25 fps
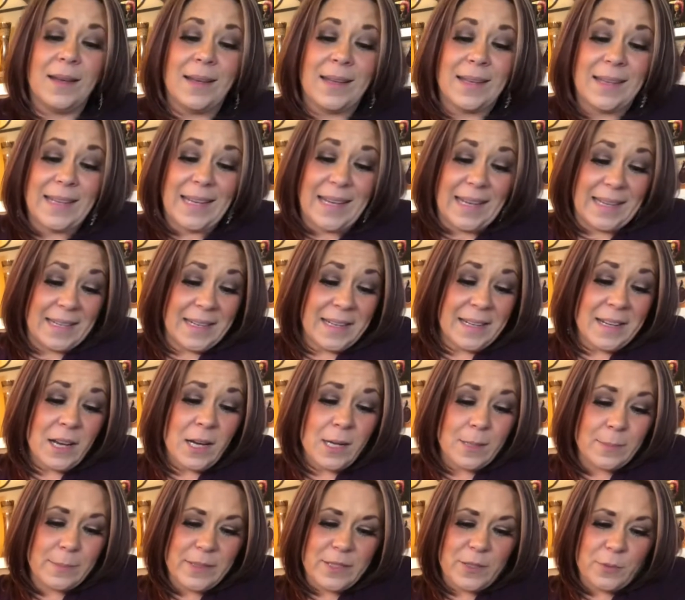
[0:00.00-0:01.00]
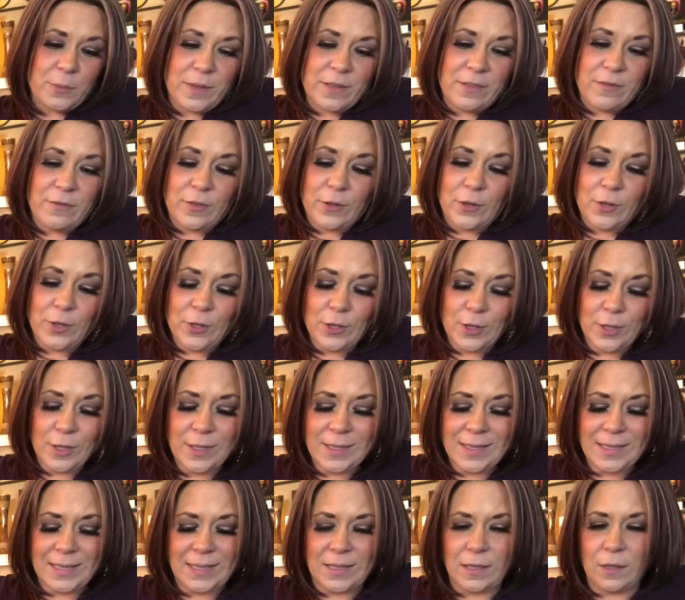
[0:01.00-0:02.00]
King of Cups
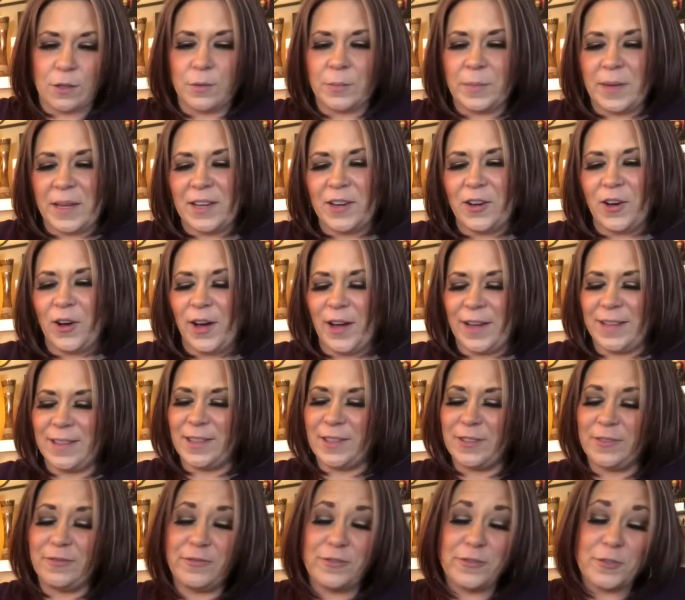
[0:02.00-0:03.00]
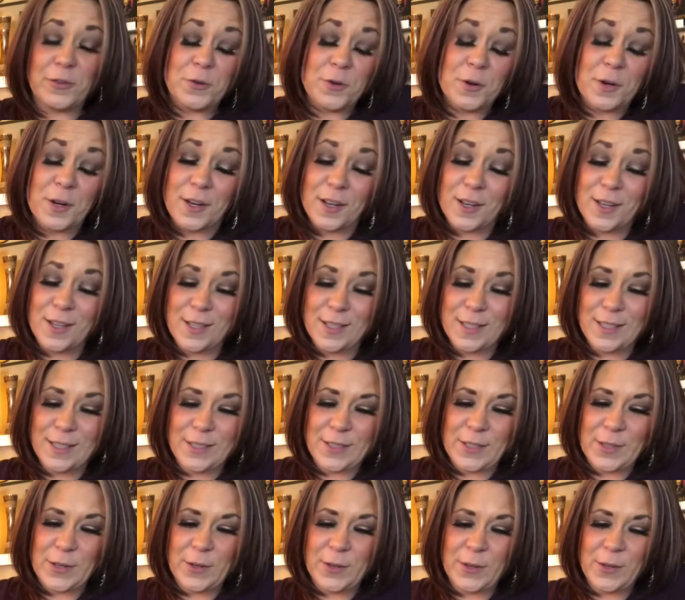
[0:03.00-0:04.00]
reversed. Oh my God, the Fool.
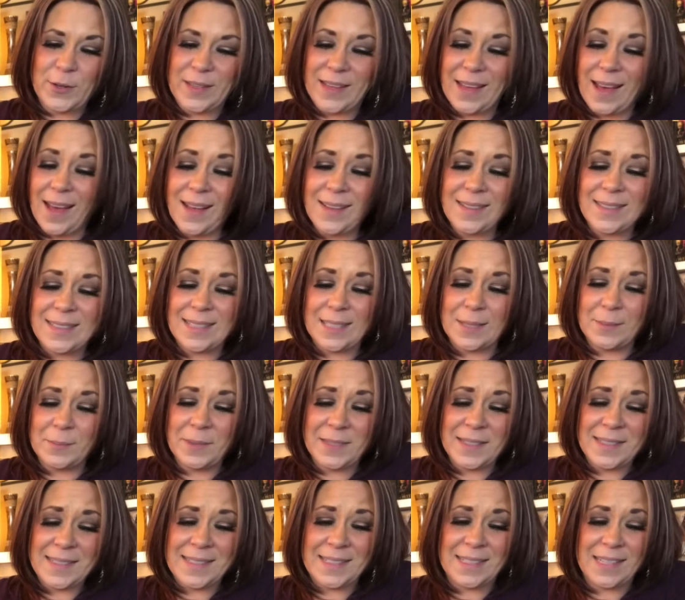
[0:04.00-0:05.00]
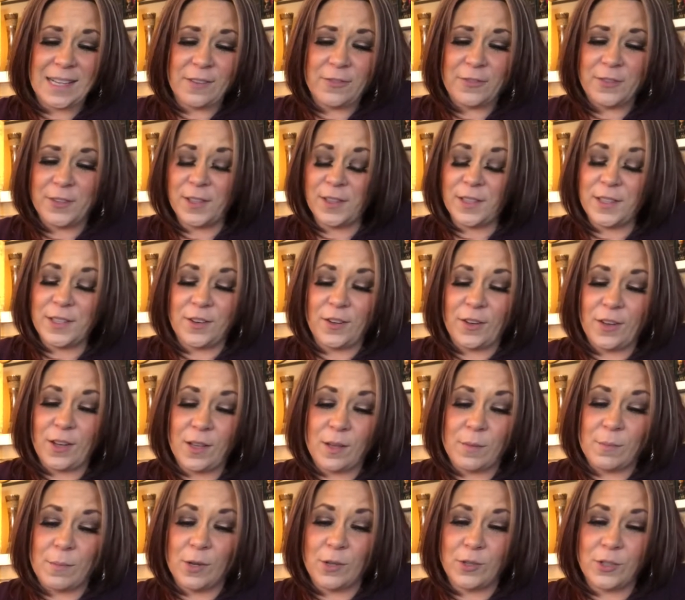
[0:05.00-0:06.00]
So yeah, somebody's definitely not
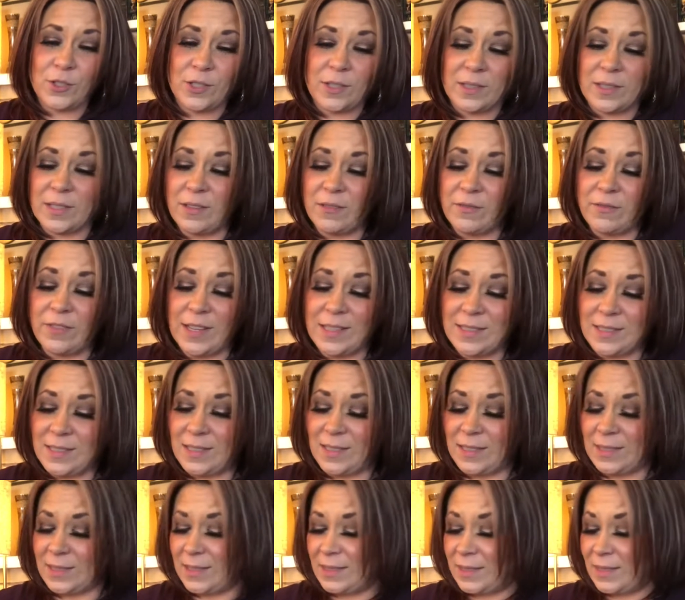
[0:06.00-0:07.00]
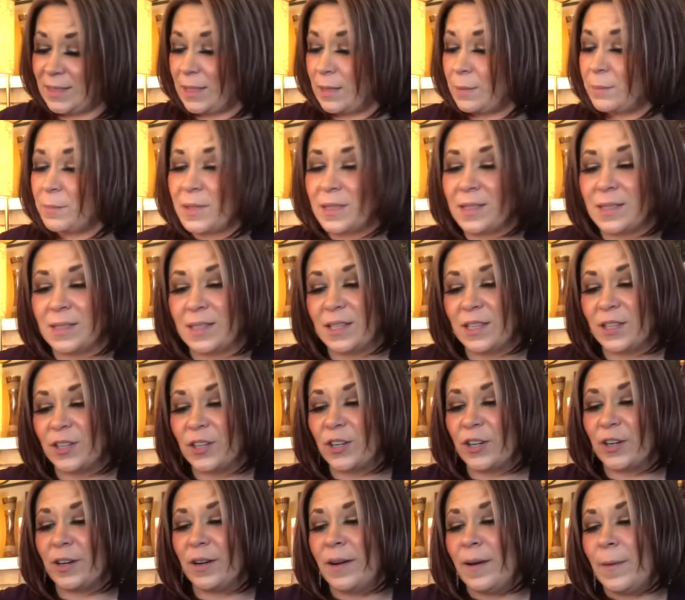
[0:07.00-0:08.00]
emotionally invested in something
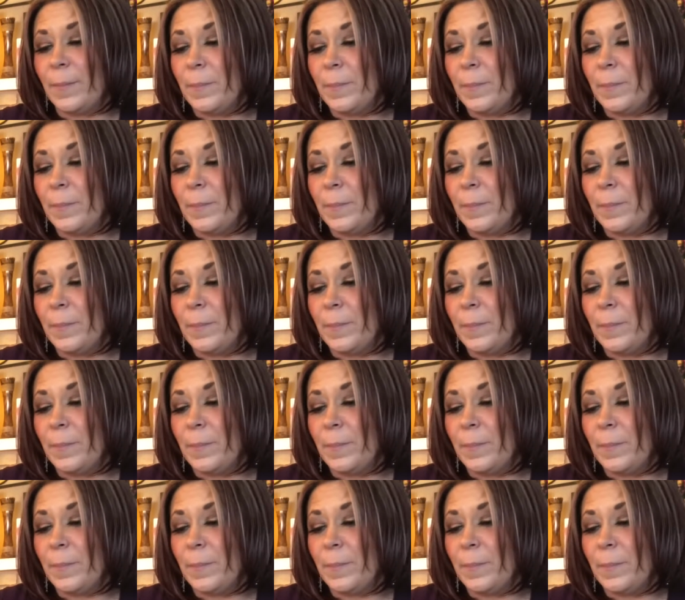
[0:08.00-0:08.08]
here.